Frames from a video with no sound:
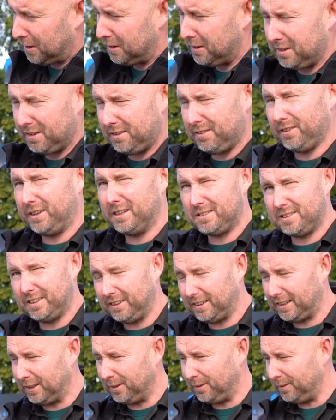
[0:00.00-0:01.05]
only a
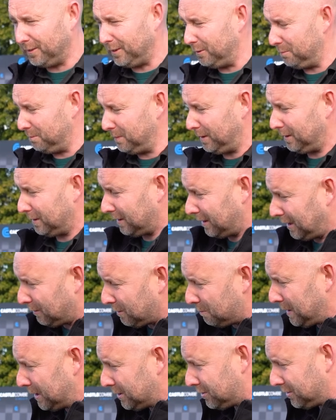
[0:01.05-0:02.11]
19 kilowatt hour
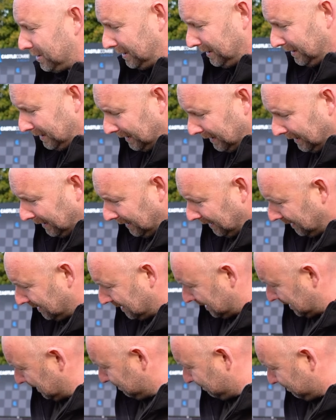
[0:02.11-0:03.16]
battery.
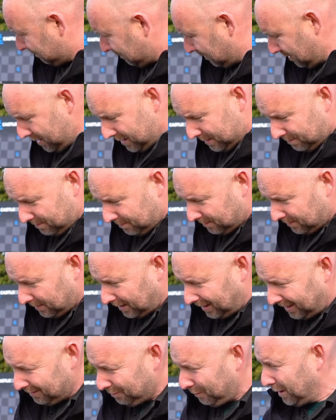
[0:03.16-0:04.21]
Right,
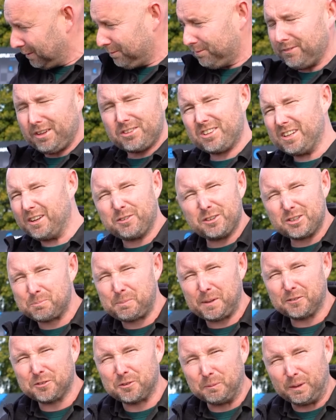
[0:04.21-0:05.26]
well, that's enough of the
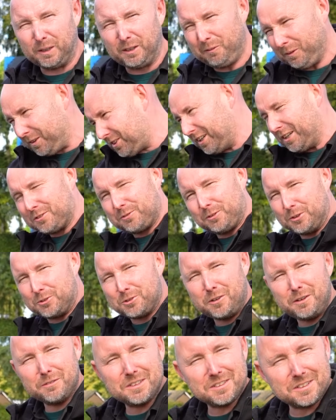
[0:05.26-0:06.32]
spec for me. I want to take this for a
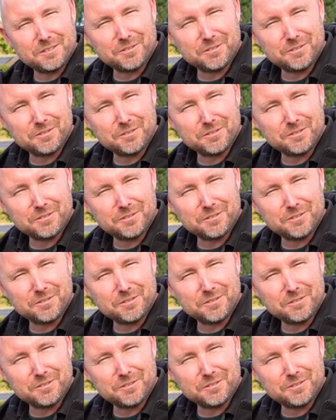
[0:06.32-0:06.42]
drive. Let's